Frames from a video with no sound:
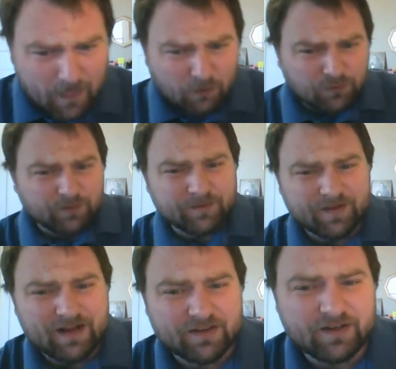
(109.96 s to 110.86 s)
We're turning to
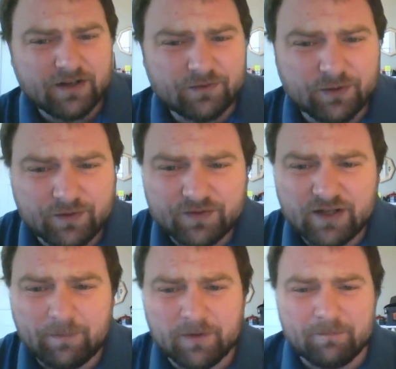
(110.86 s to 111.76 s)
the next idea of sort of
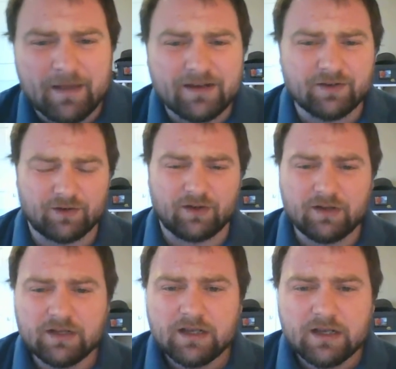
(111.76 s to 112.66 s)
supplemental
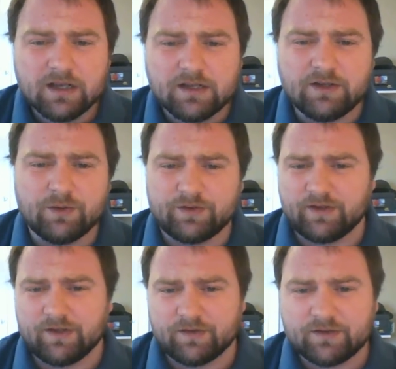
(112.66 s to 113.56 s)

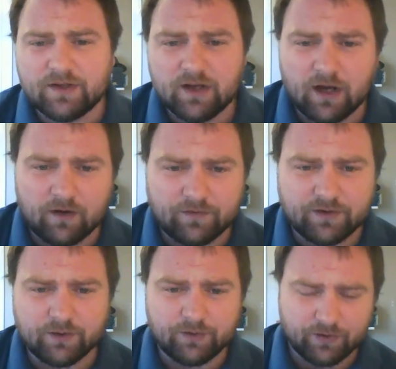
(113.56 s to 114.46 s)
uses of
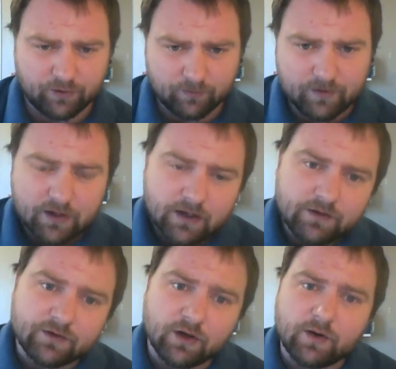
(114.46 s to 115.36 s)
YouTube.
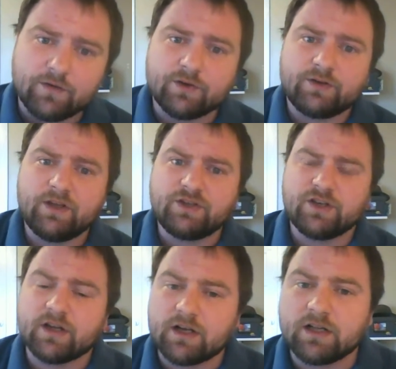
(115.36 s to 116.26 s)
So if you're
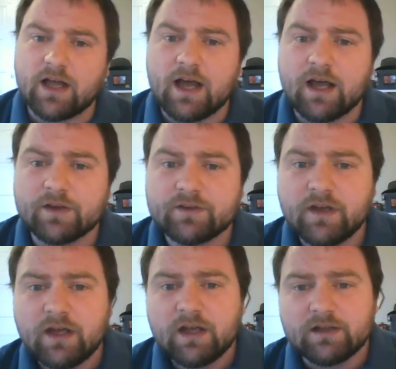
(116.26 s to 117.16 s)
teaching a class,
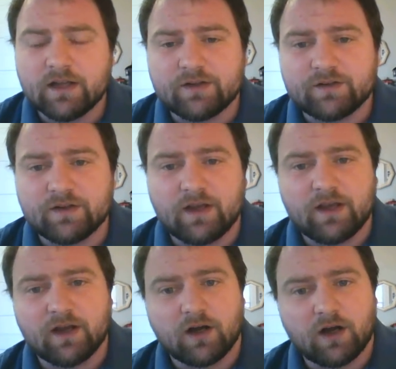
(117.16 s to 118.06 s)
let's
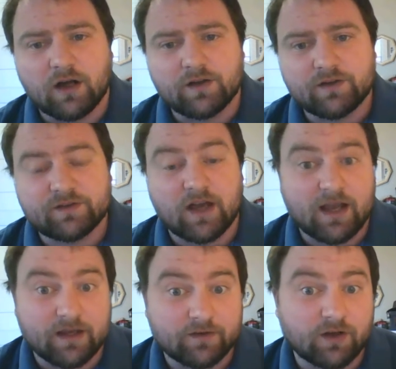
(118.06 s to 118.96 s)
say on
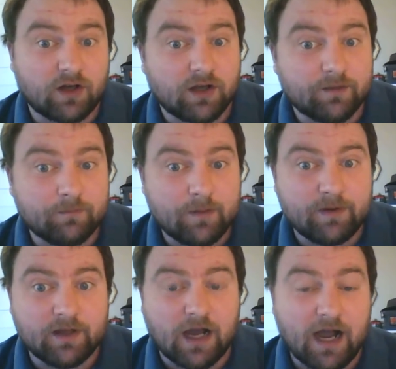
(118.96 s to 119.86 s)
science, on
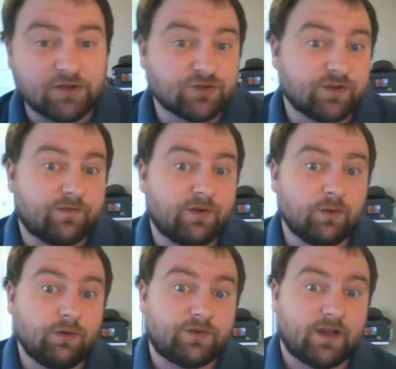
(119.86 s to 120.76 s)
maybe hydrogen
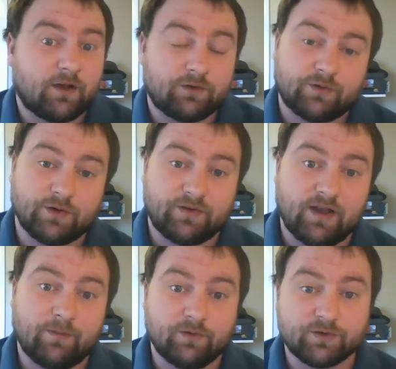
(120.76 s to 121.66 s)
fuel cells, for
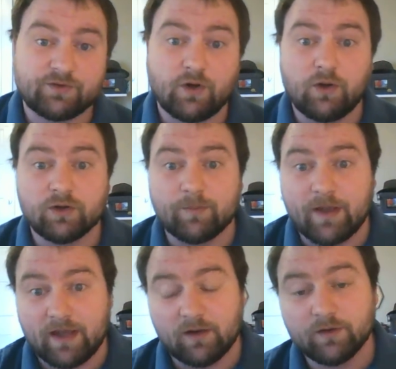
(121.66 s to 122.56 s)
example, or solar
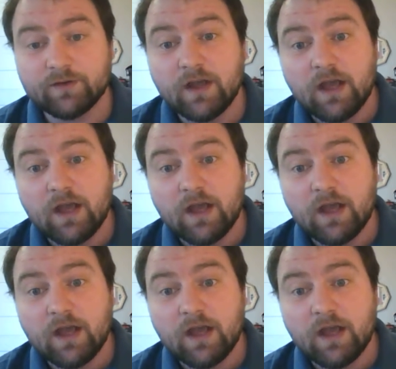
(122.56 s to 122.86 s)
panels,